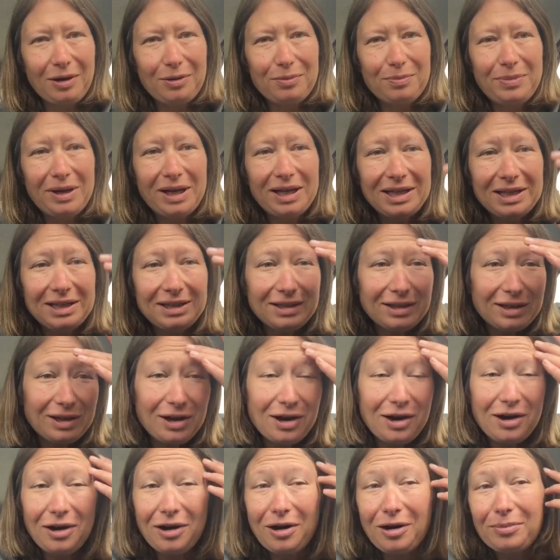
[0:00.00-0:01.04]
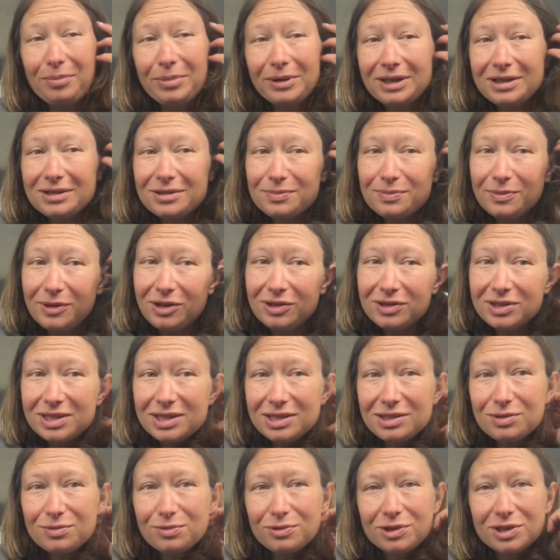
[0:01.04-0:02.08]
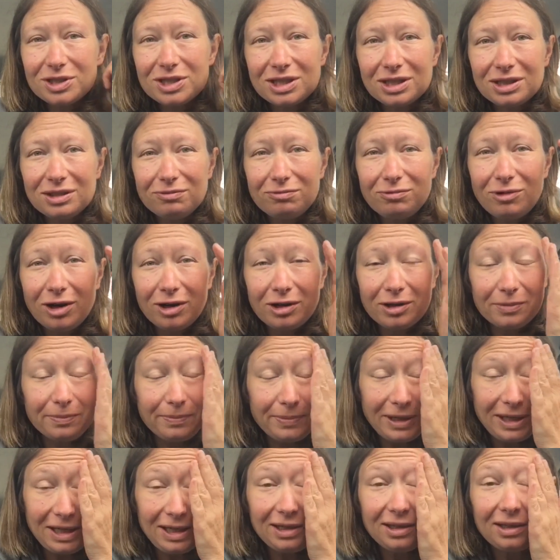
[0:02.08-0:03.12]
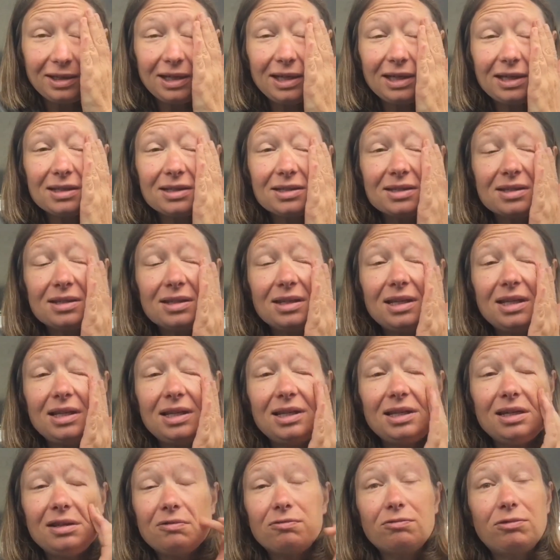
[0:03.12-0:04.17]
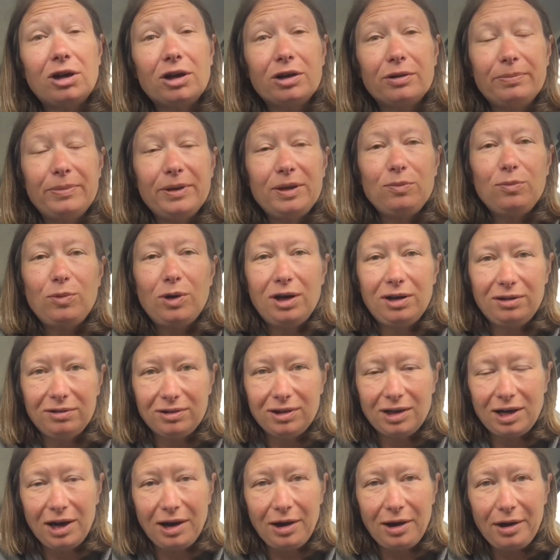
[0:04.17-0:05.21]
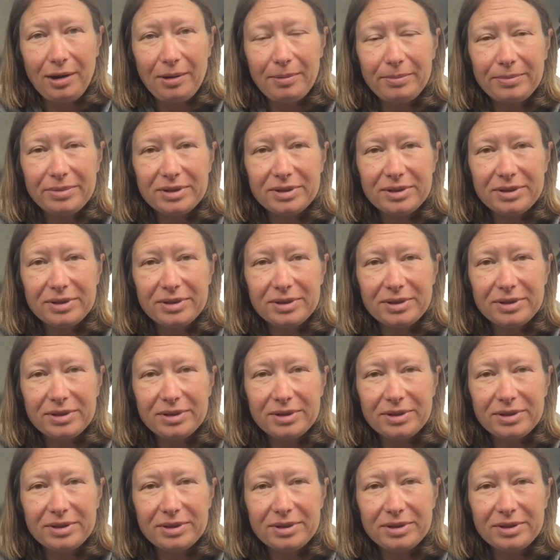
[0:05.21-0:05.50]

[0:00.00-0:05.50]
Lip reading: I'm back in the car because Martin's watching the rugby. It's the Rugby World Cup.